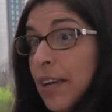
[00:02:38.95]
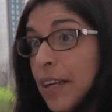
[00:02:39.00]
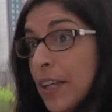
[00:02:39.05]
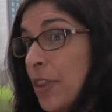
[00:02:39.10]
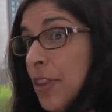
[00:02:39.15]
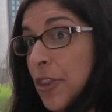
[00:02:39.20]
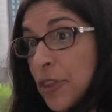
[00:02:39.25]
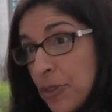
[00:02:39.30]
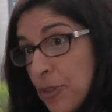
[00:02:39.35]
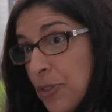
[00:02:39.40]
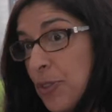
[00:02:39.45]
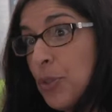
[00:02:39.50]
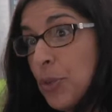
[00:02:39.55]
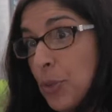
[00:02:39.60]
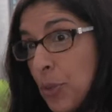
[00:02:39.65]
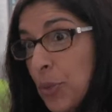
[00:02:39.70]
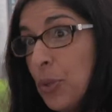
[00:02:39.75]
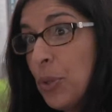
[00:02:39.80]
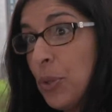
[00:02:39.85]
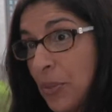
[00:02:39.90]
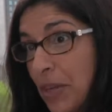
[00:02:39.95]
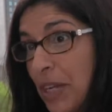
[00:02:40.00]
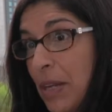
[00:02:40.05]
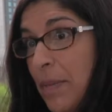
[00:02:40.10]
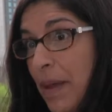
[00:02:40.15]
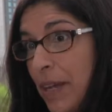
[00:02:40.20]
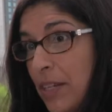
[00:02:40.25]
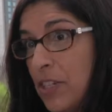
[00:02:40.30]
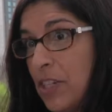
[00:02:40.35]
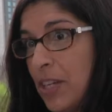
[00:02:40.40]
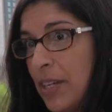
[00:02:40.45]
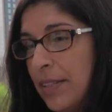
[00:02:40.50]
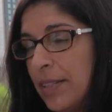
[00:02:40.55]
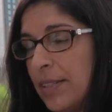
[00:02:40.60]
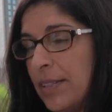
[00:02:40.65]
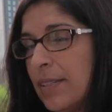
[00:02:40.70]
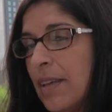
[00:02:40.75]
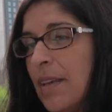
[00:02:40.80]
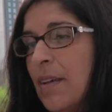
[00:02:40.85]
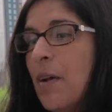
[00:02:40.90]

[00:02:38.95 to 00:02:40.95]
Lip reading: in true three dimensions.